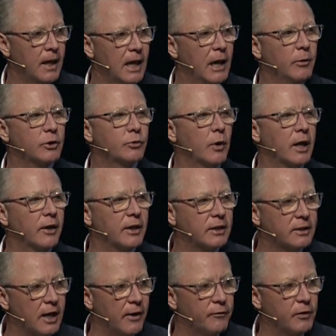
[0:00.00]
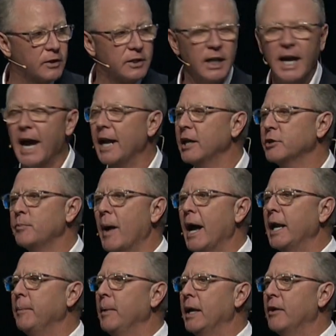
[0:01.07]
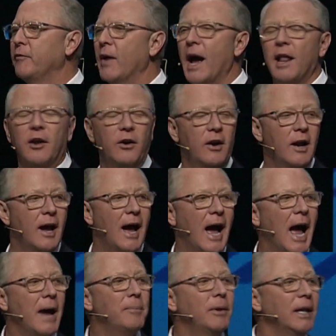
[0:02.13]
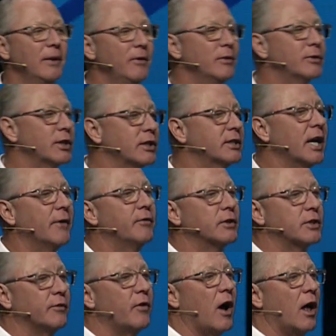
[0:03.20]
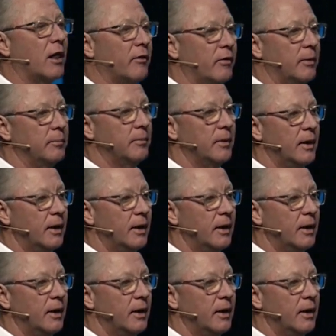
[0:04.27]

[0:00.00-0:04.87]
He was one of the toughest. He had his mighty men of valor. I believe he was the toughest of all of them.